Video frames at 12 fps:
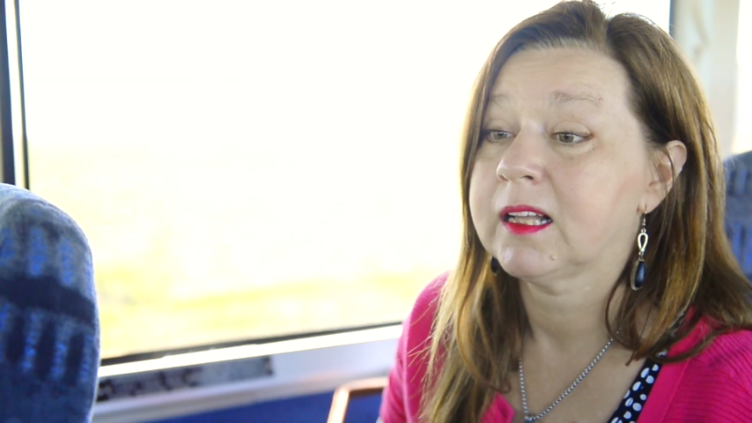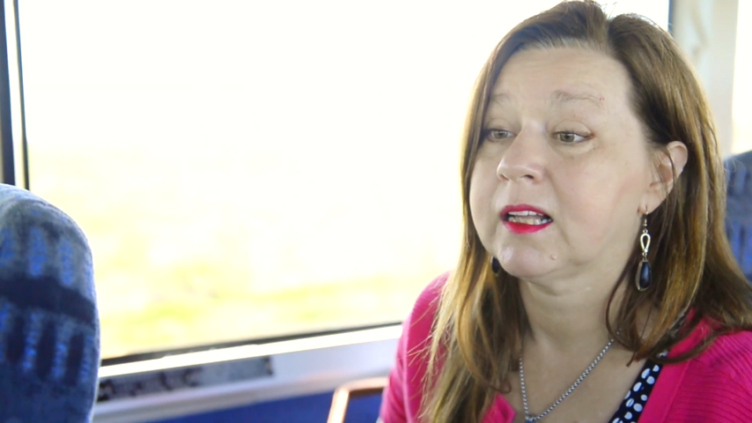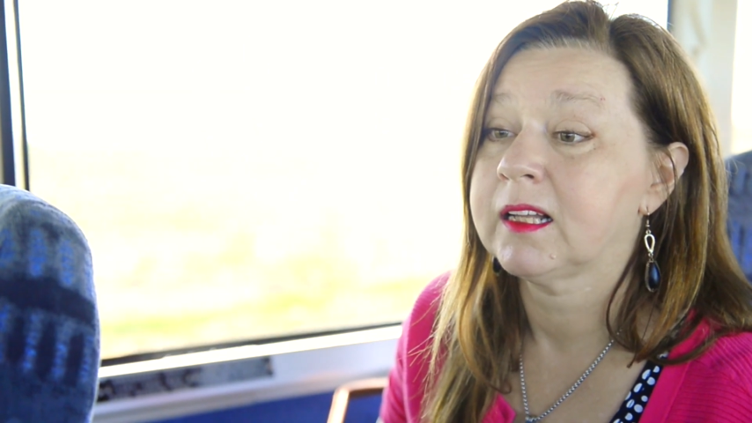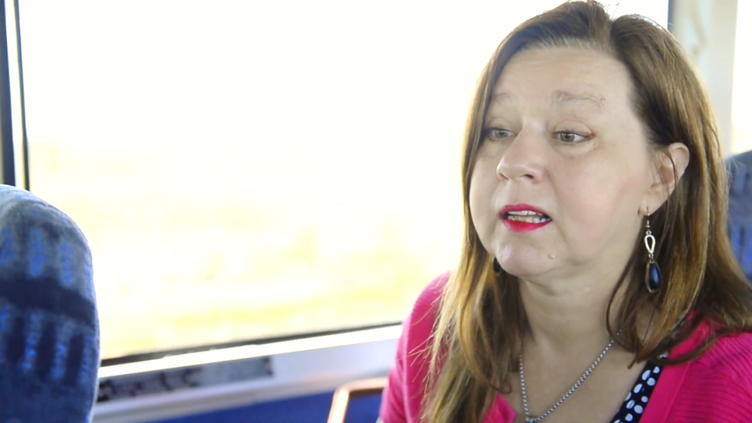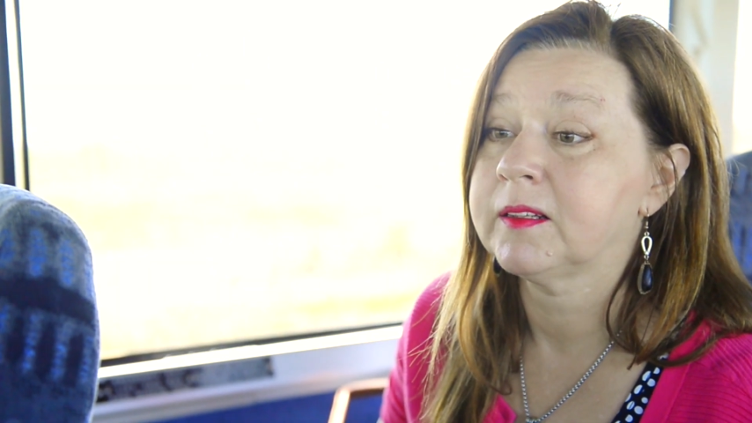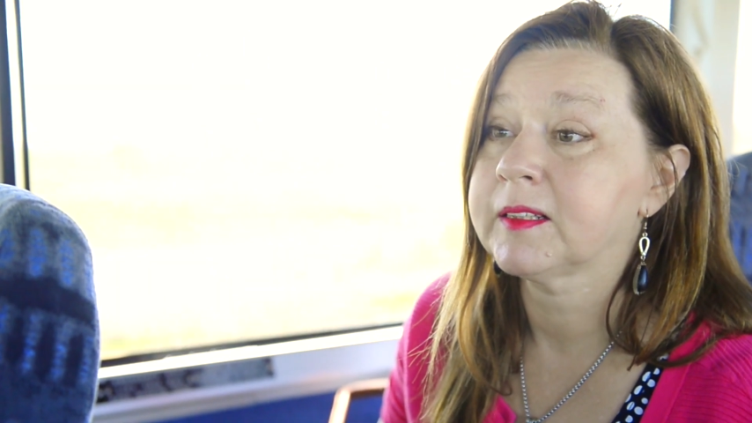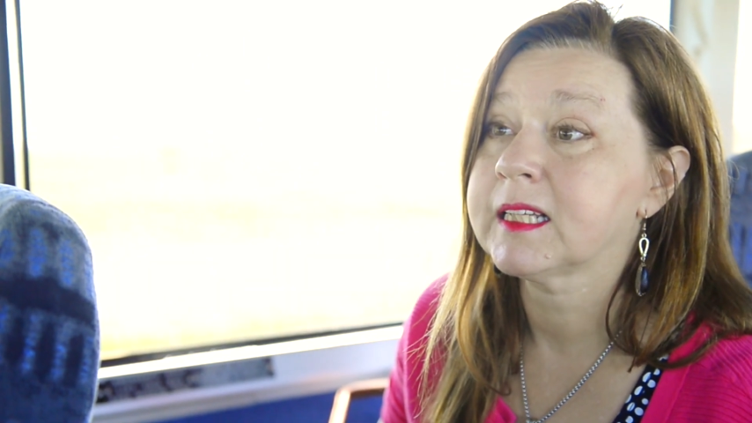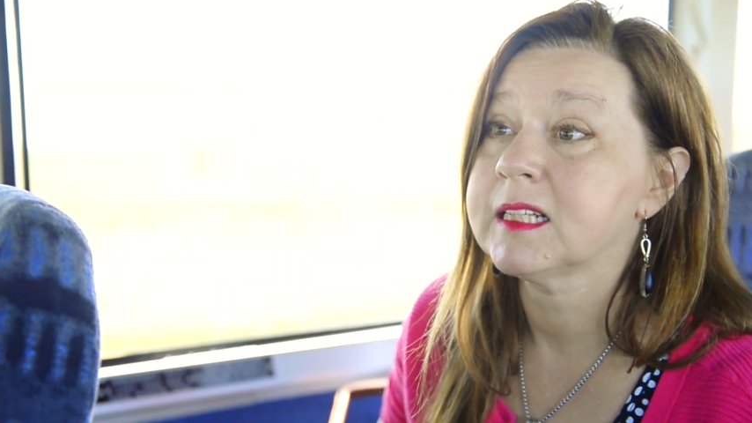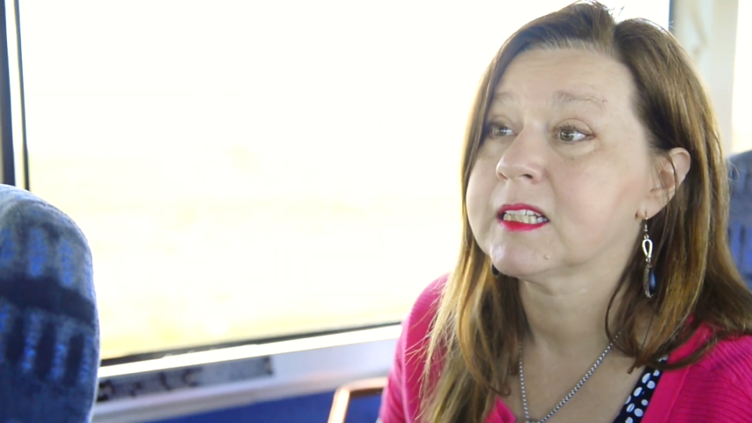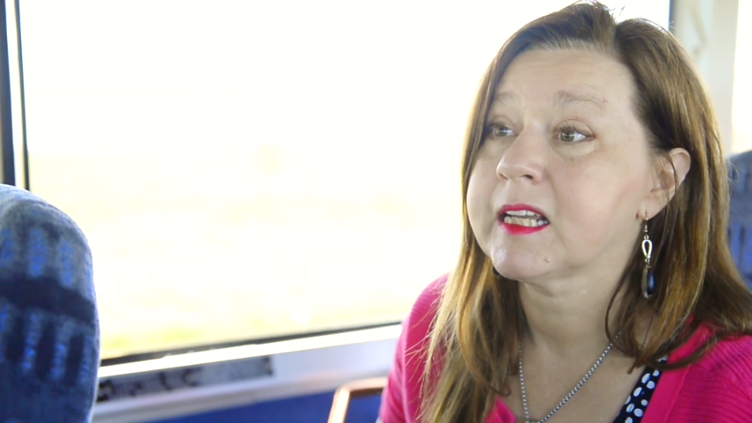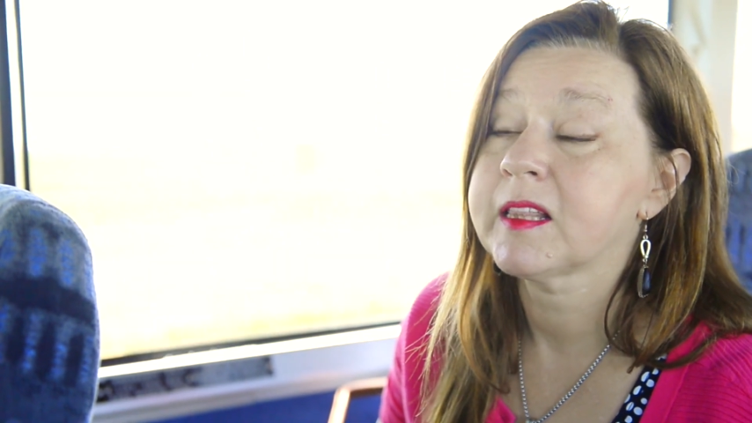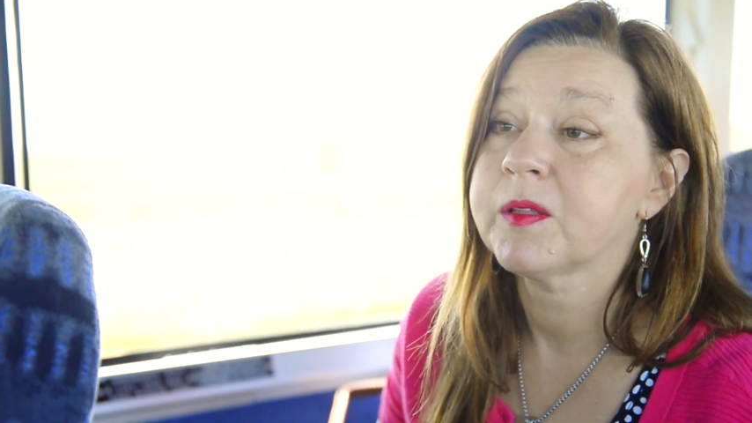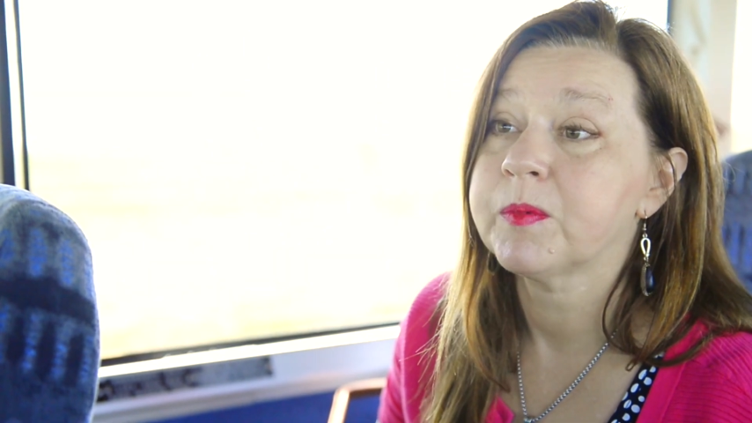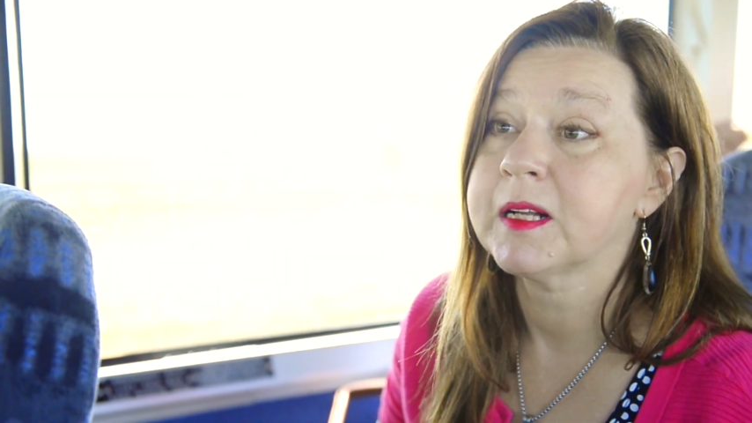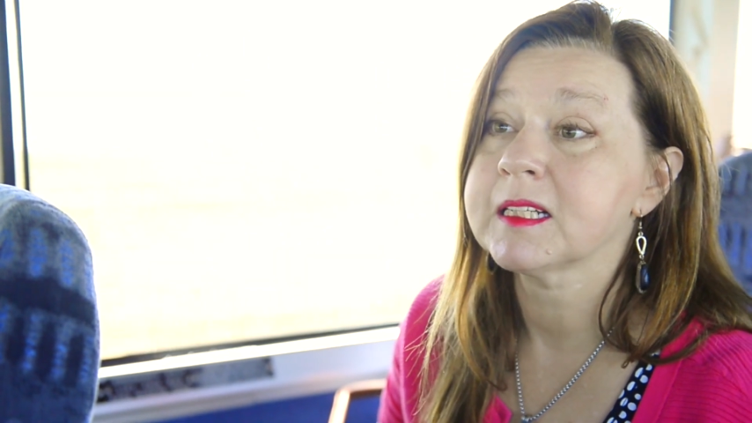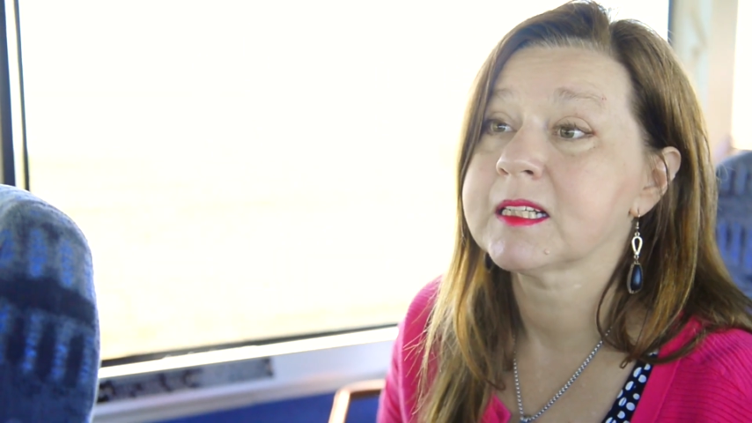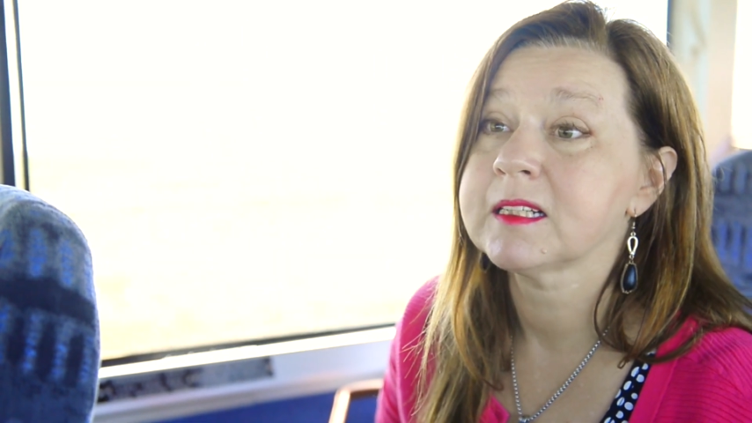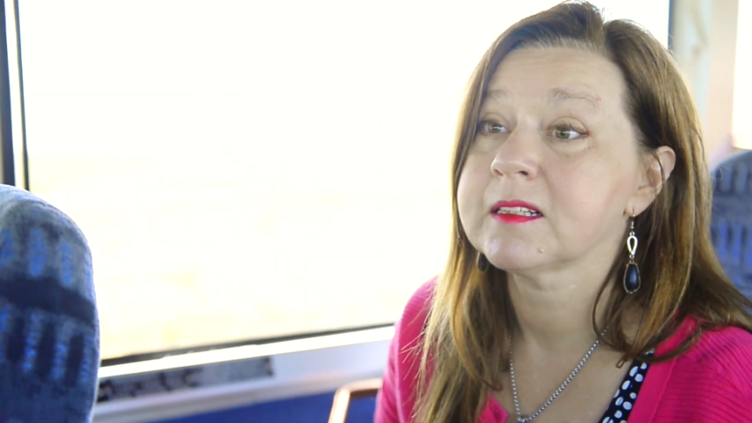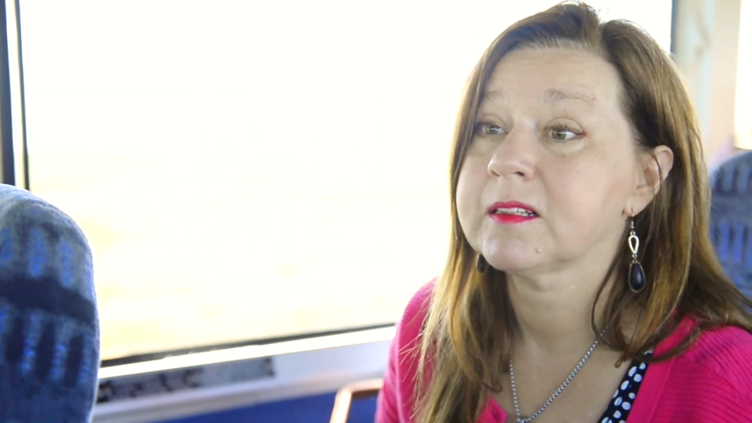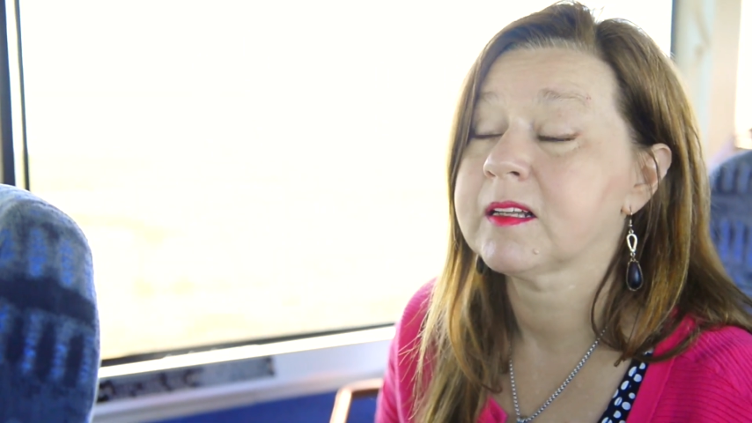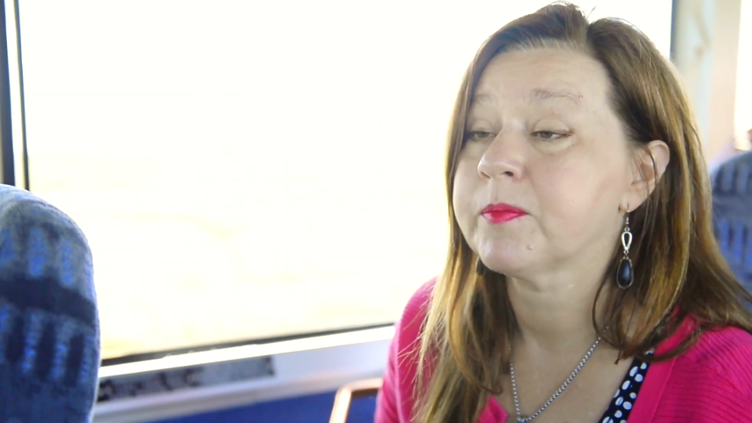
uh, can take the bus to,